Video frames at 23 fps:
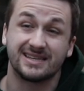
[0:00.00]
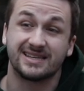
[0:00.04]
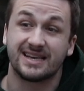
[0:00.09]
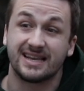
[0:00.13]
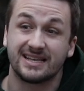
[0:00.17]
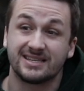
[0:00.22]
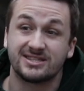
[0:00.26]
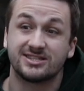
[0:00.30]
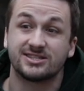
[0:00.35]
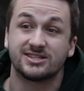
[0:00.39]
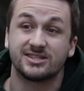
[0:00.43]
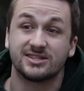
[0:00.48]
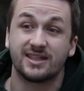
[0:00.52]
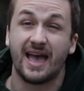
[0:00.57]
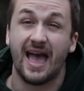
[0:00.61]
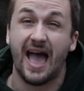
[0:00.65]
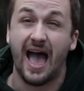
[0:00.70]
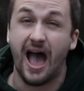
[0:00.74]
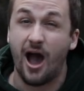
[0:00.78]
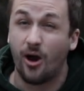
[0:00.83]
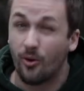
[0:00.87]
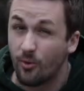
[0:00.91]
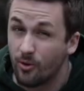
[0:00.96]
it gets to the
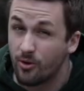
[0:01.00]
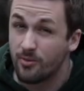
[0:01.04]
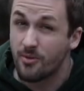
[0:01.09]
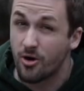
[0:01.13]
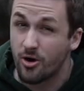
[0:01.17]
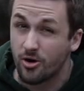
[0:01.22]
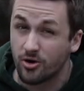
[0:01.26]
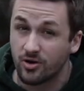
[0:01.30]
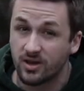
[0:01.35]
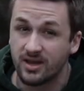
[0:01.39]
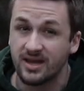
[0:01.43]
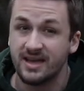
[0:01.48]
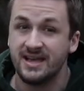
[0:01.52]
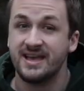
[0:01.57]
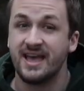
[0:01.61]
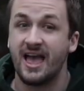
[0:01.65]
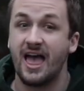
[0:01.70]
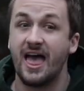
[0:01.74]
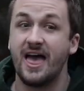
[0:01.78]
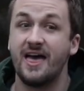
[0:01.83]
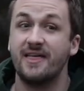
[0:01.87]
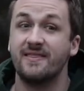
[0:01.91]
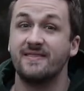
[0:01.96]
hour mark
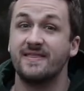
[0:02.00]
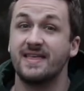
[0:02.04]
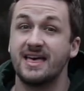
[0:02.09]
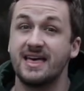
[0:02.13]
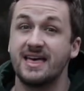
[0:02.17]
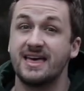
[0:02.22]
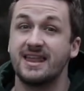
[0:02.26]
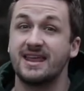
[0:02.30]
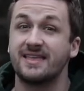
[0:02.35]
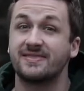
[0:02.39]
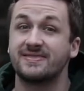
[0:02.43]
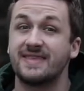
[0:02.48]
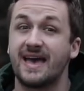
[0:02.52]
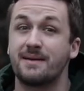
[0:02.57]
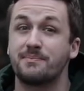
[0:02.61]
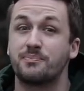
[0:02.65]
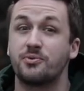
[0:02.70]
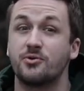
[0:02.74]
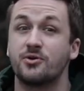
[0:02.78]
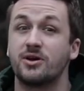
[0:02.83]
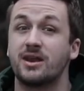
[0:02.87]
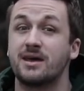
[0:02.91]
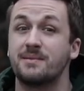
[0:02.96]
and then at
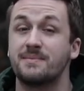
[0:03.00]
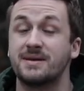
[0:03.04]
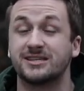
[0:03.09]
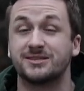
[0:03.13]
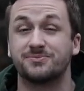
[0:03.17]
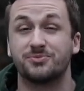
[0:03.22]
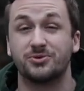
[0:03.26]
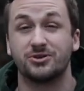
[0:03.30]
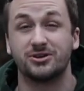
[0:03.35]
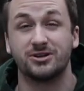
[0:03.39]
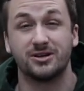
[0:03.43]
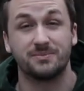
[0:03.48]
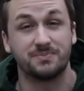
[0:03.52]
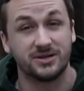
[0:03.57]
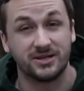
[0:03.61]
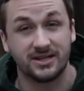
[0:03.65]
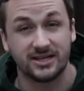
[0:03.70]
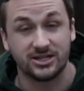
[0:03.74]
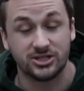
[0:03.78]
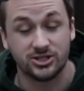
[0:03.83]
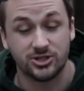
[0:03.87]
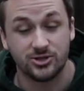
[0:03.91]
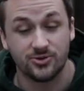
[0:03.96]
that point I may split it up
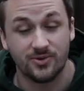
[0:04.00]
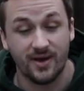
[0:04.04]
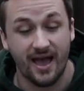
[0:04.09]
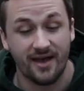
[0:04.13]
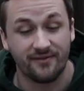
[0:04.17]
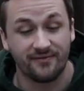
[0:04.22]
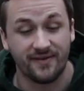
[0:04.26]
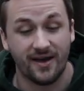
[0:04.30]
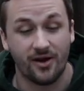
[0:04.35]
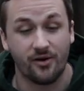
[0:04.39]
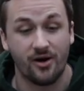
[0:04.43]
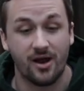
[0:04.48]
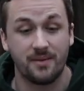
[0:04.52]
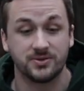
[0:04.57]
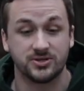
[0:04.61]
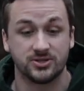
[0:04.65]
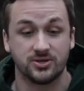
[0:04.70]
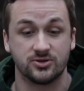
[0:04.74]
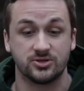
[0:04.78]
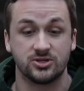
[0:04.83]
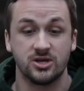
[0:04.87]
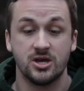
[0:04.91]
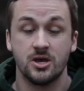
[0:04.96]
into like two half hour
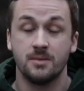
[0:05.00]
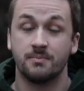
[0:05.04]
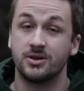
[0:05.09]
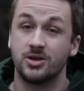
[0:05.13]
episodes.